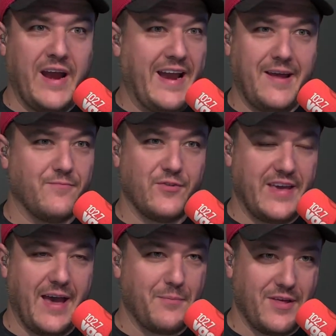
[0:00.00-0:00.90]
name for
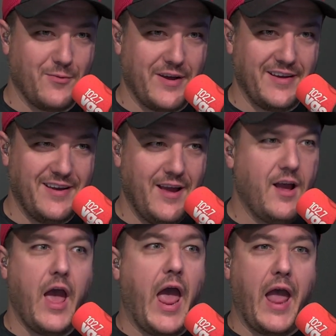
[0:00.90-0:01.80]
the app, by the way.
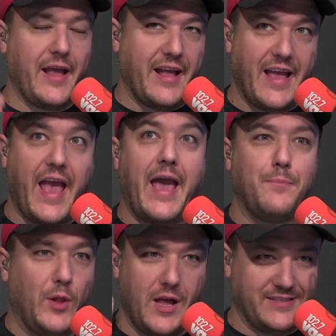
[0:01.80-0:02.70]
Mm-hmm. A
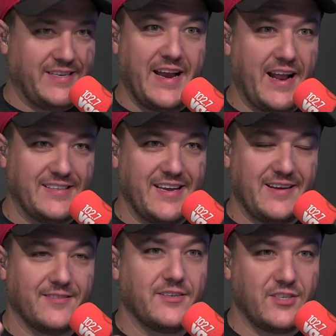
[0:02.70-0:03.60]
plus, 10 out of 10.
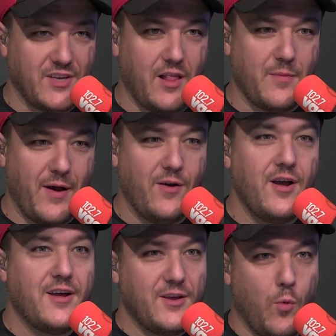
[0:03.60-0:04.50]
Because it's all about
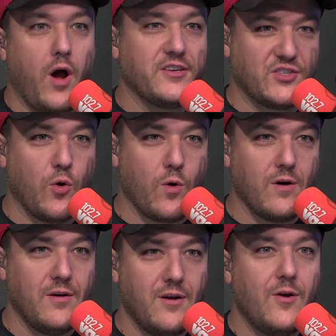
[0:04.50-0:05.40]
you want to
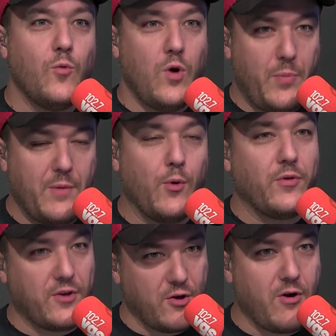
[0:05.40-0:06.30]
score with people
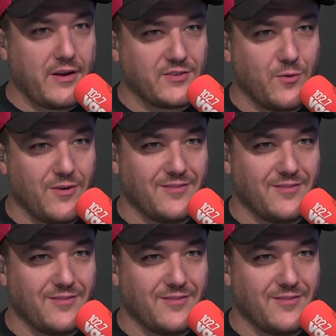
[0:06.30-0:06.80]
with a good credit score.